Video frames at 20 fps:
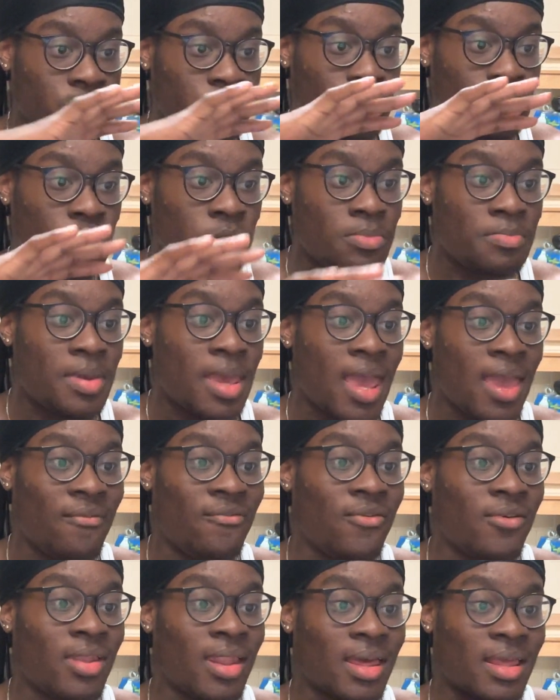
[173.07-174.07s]
human
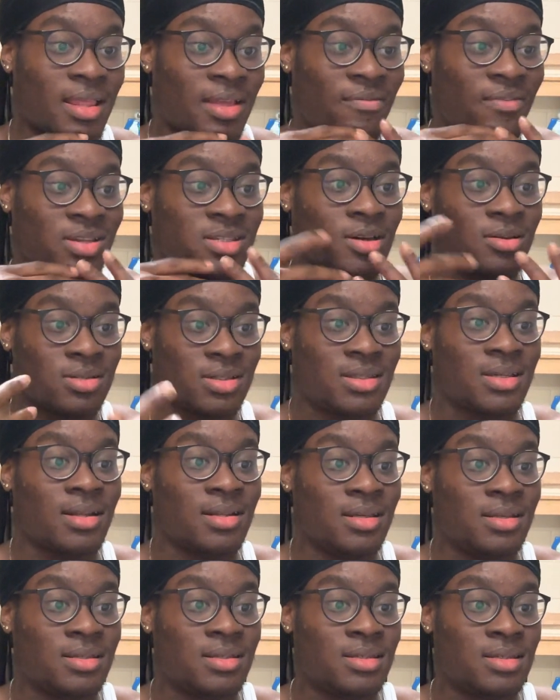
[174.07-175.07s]
behavior like that affects all
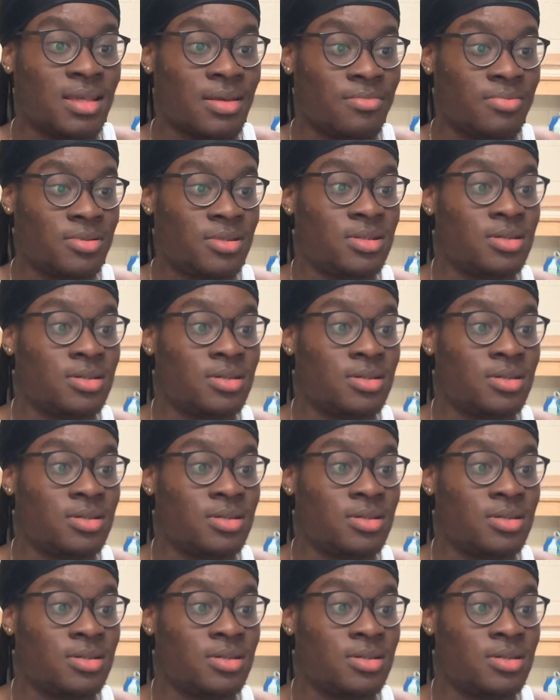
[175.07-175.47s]
societies is able